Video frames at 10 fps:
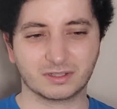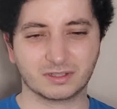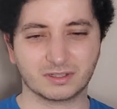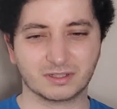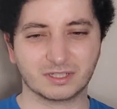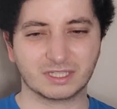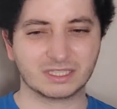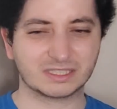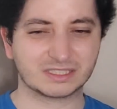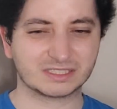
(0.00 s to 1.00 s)
his
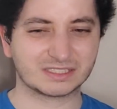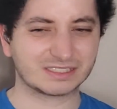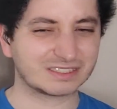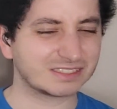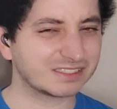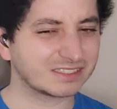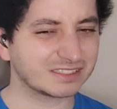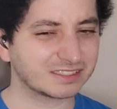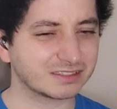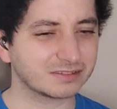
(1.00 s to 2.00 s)
passions, his needs
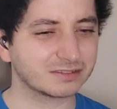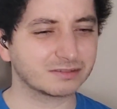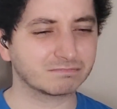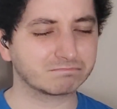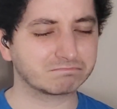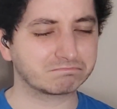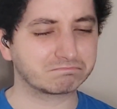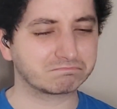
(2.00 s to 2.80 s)
and desires.